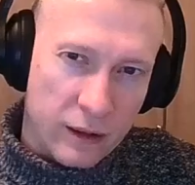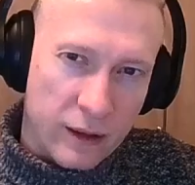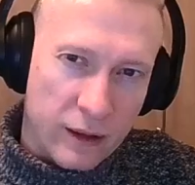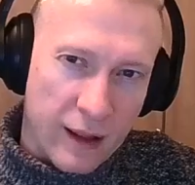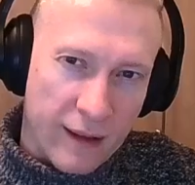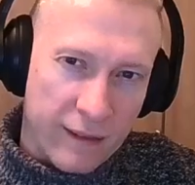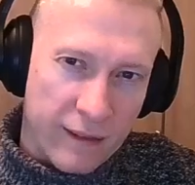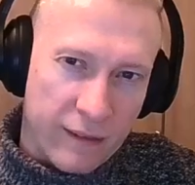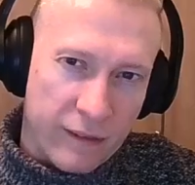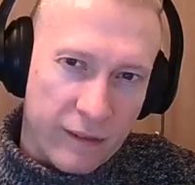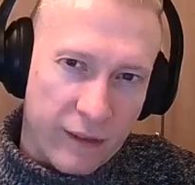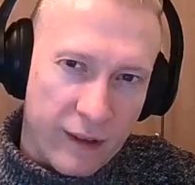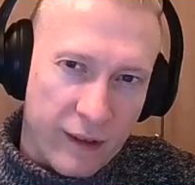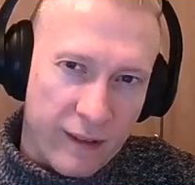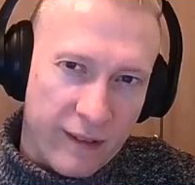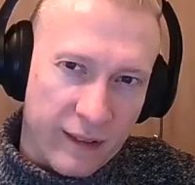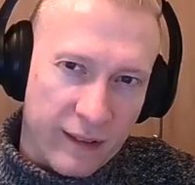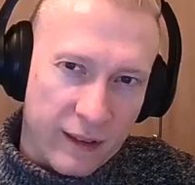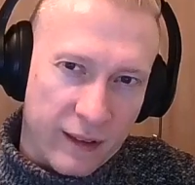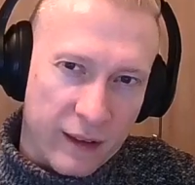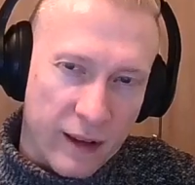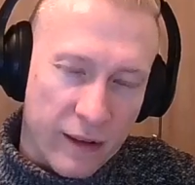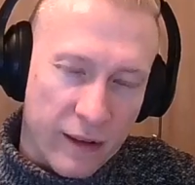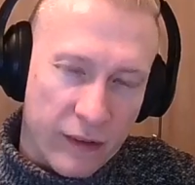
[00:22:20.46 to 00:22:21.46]
that's very
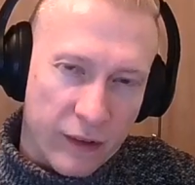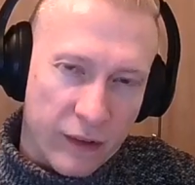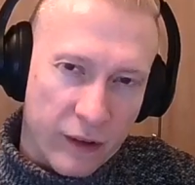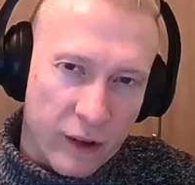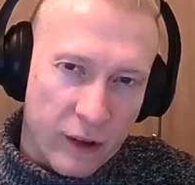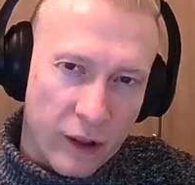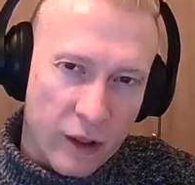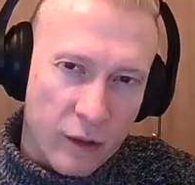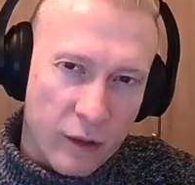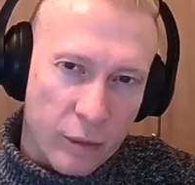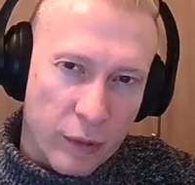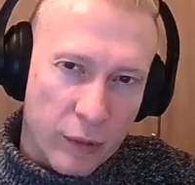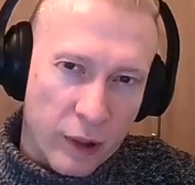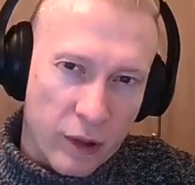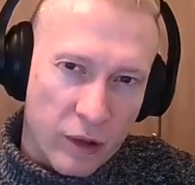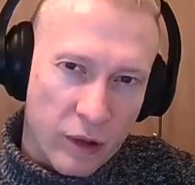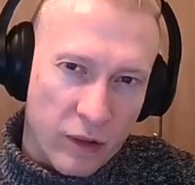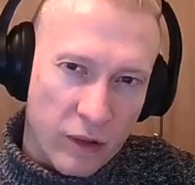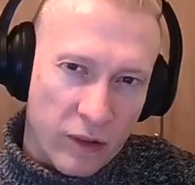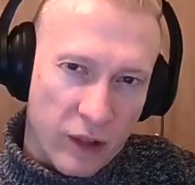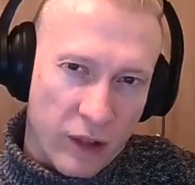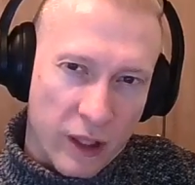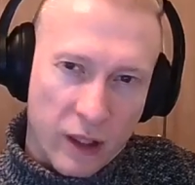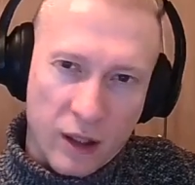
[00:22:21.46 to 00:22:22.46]
significant
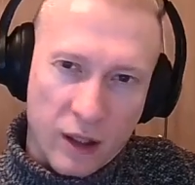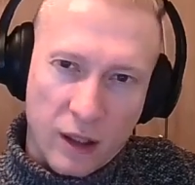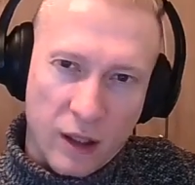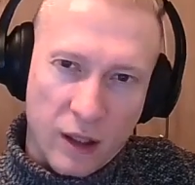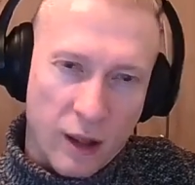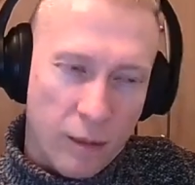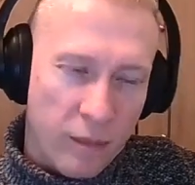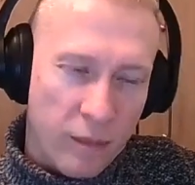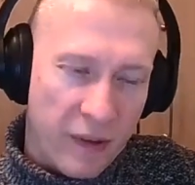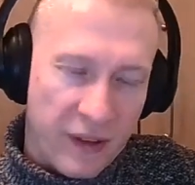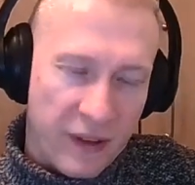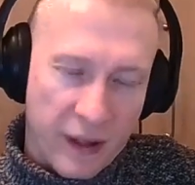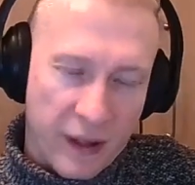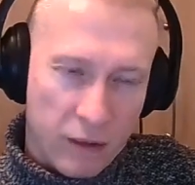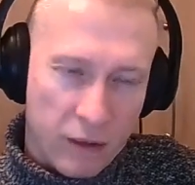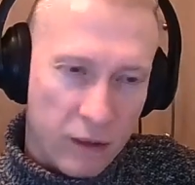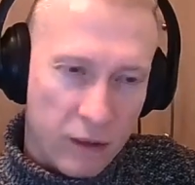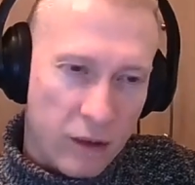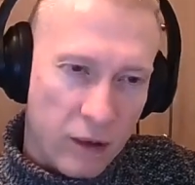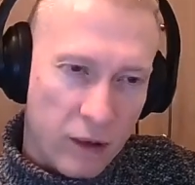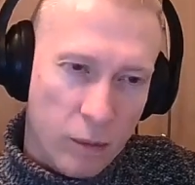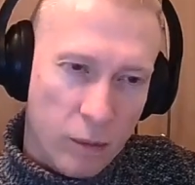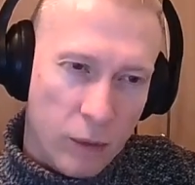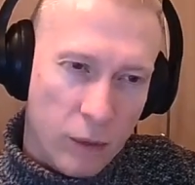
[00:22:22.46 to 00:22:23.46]
because it comes
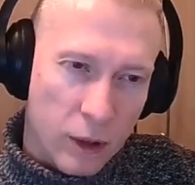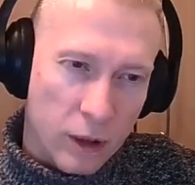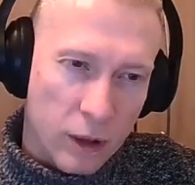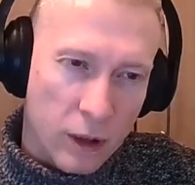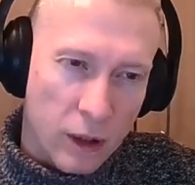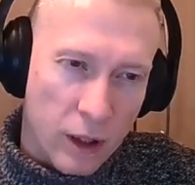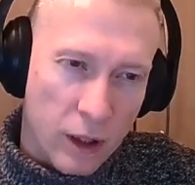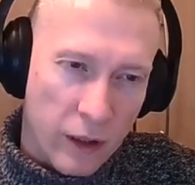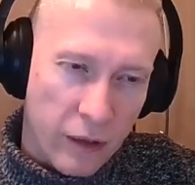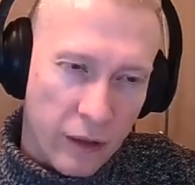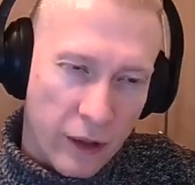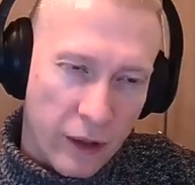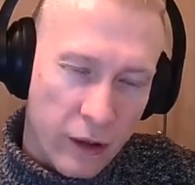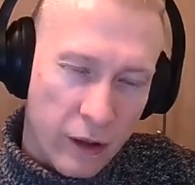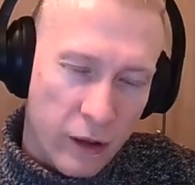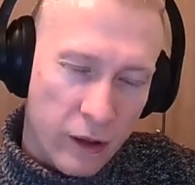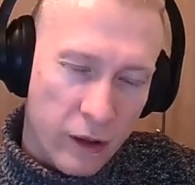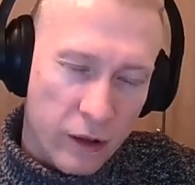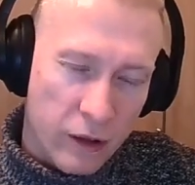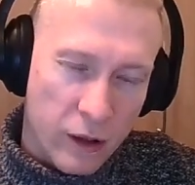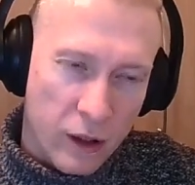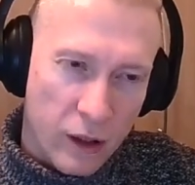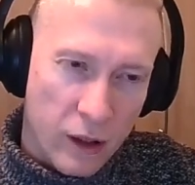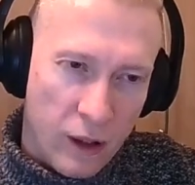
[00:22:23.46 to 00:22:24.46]
down to the model under the
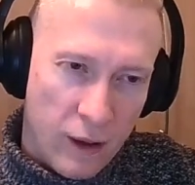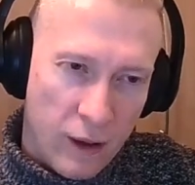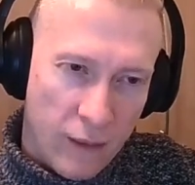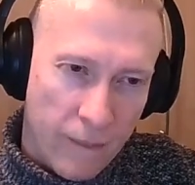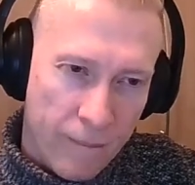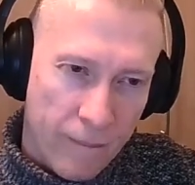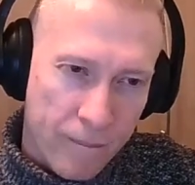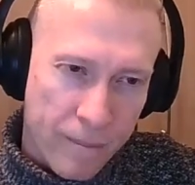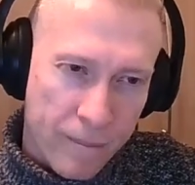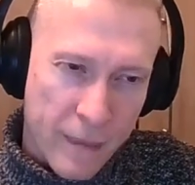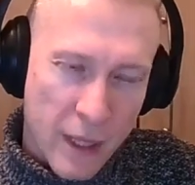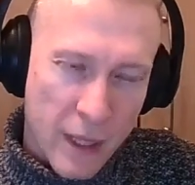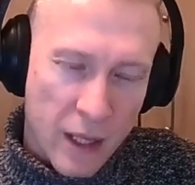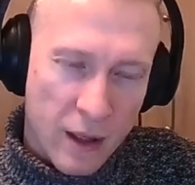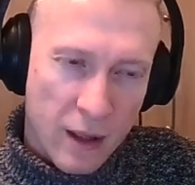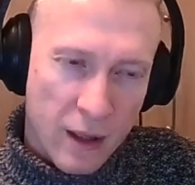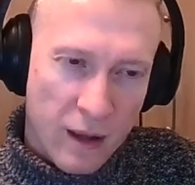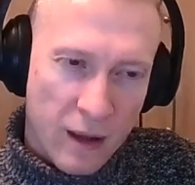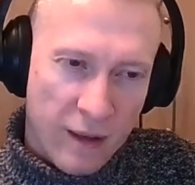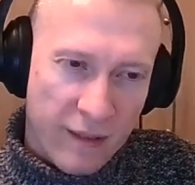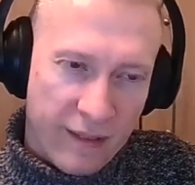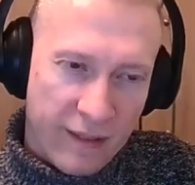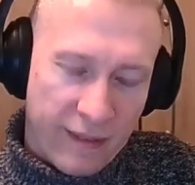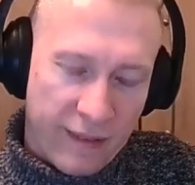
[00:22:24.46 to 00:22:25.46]
hood a lot.
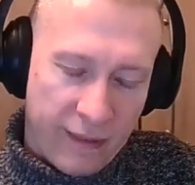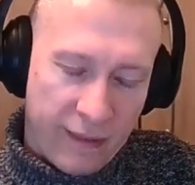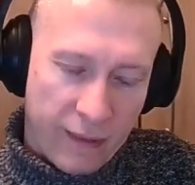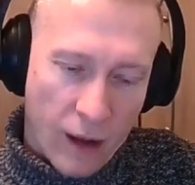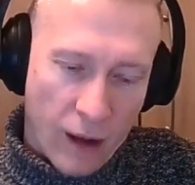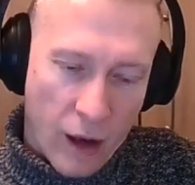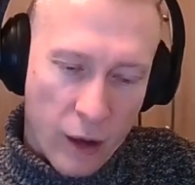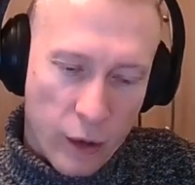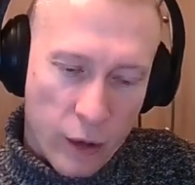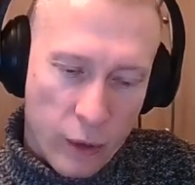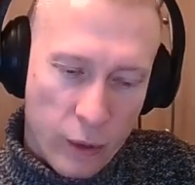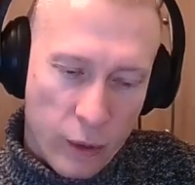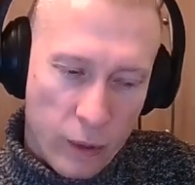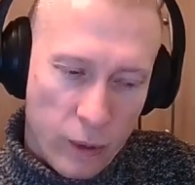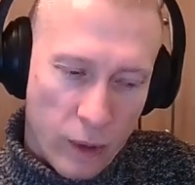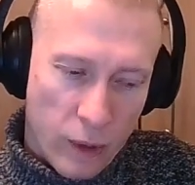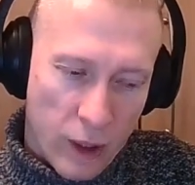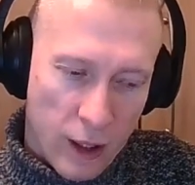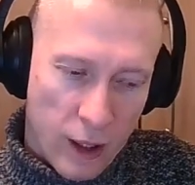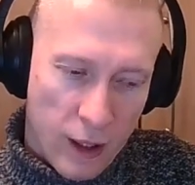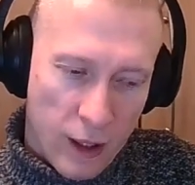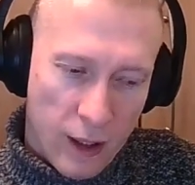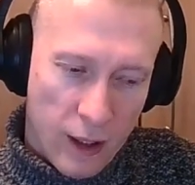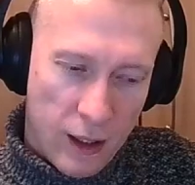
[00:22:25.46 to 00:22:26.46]
So
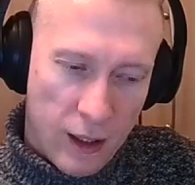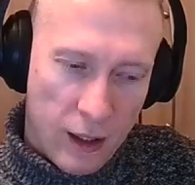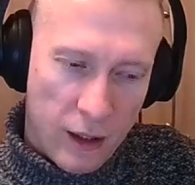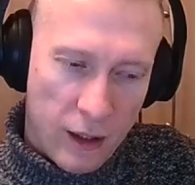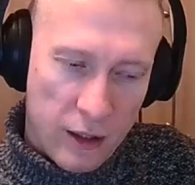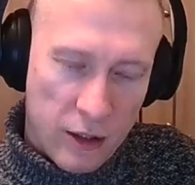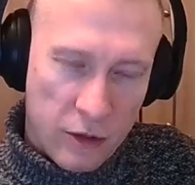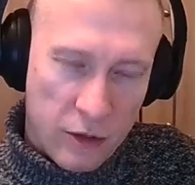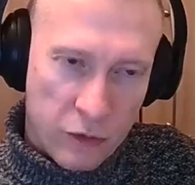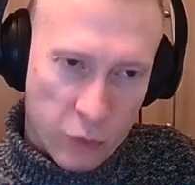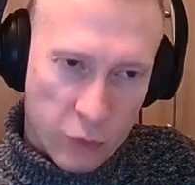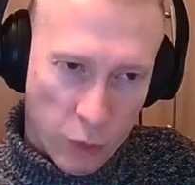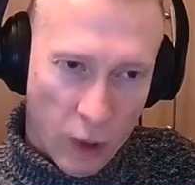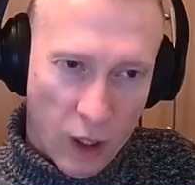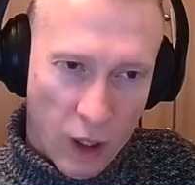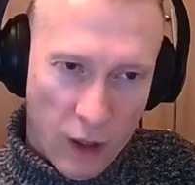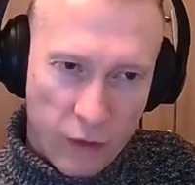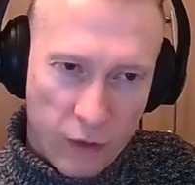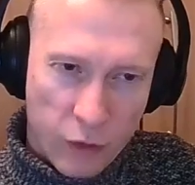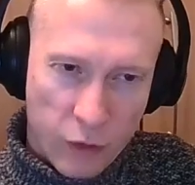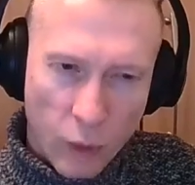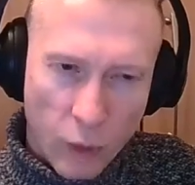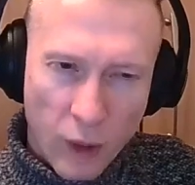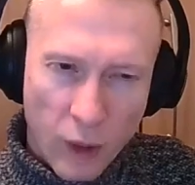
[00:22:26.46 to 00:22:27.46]
it's what
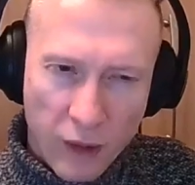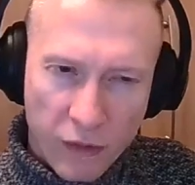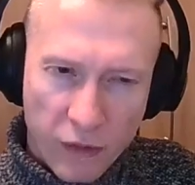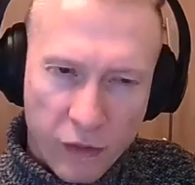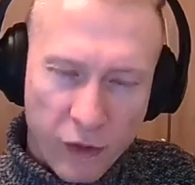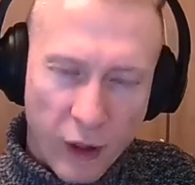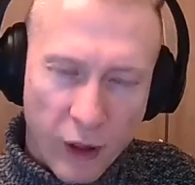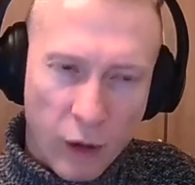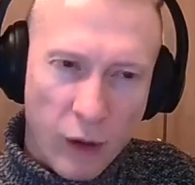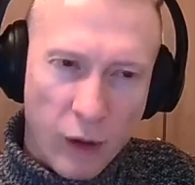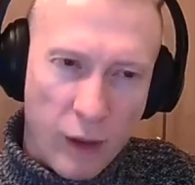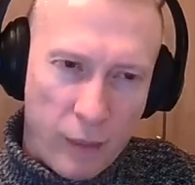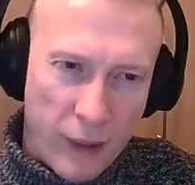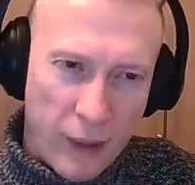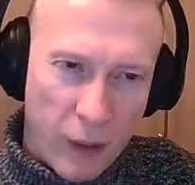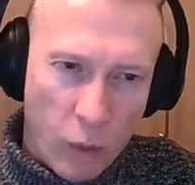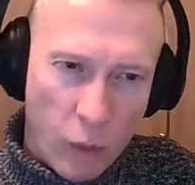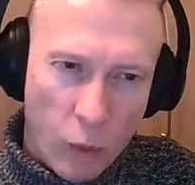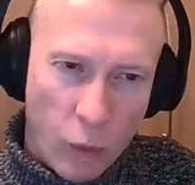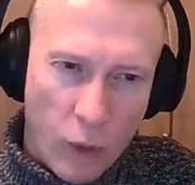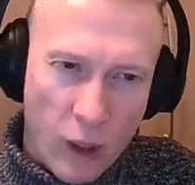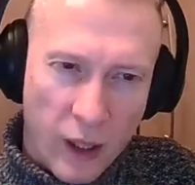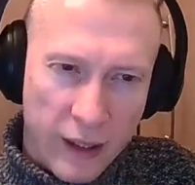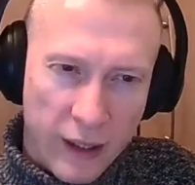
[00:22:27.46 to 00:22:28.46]
I've always felt
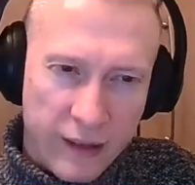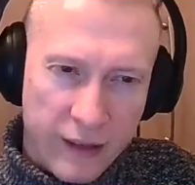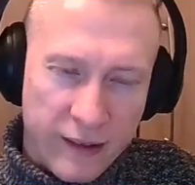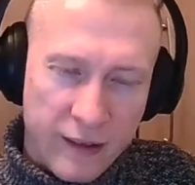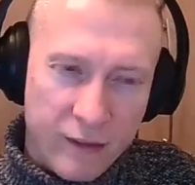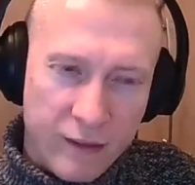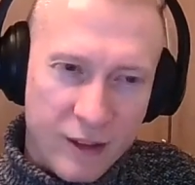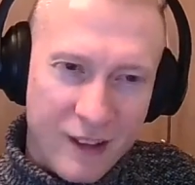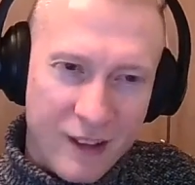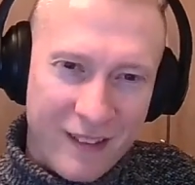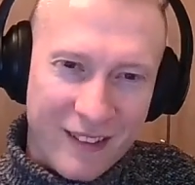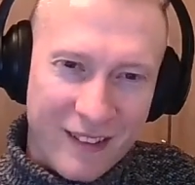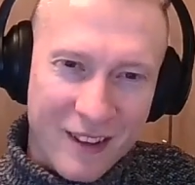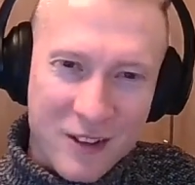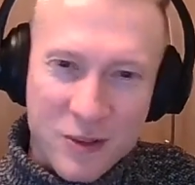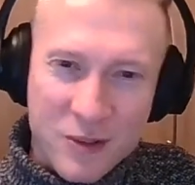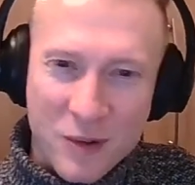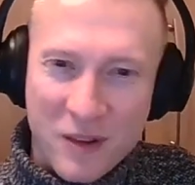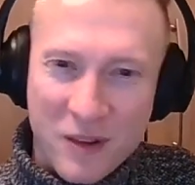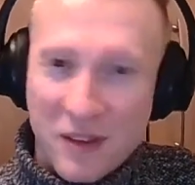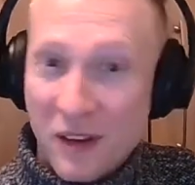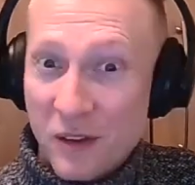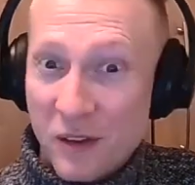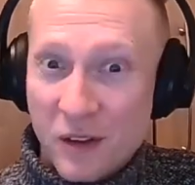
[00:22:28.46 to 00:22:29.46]
about why deep
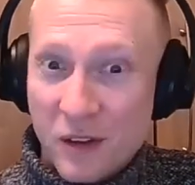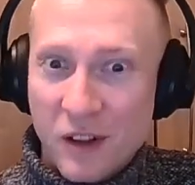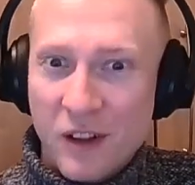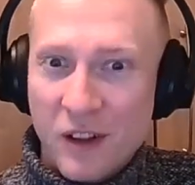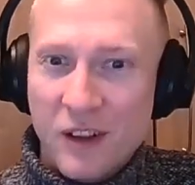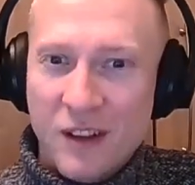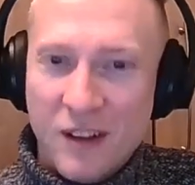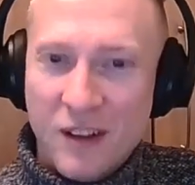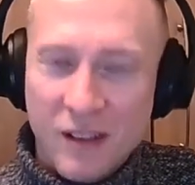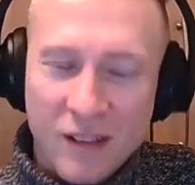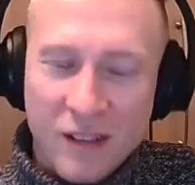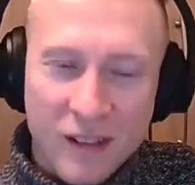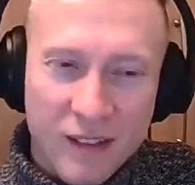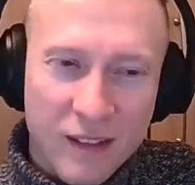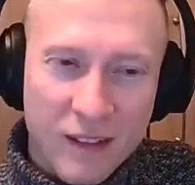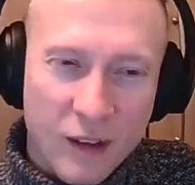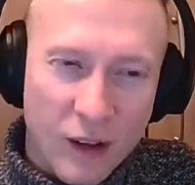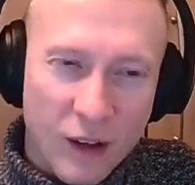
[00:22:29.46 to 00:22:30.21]
research was so good because it's